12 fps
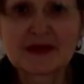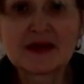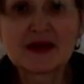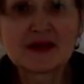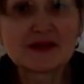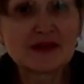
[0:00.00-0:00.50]

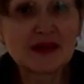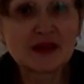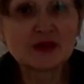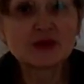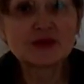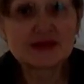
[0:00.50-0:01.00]
And then
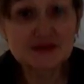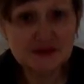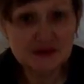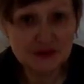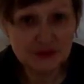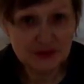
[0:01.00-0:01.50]
you listen
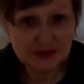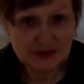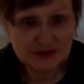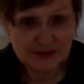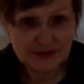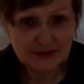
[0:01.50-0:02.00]
to it.
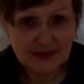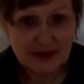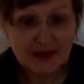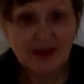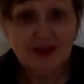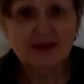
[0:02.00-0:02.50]

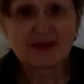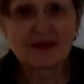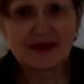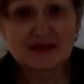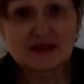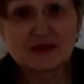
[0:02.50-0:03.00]

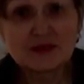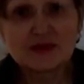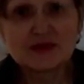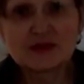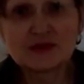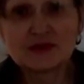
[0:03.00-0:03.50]
Next
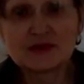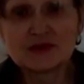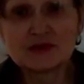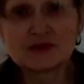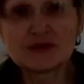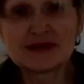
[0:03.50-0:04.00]
video you
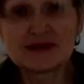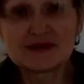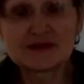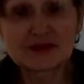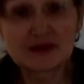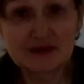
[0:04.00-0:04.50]
do
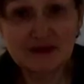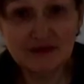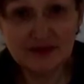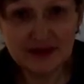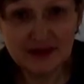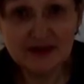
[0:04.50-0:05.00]
is
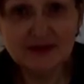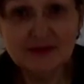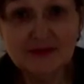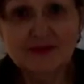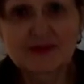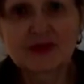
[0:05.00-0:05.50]
Raphael.
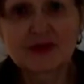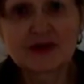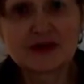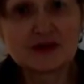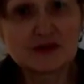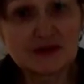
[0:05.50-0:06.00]

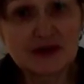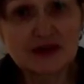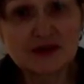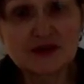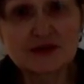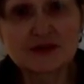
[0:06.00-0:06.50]
Okay, do that
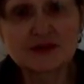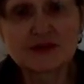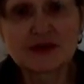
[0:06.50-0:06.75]
too.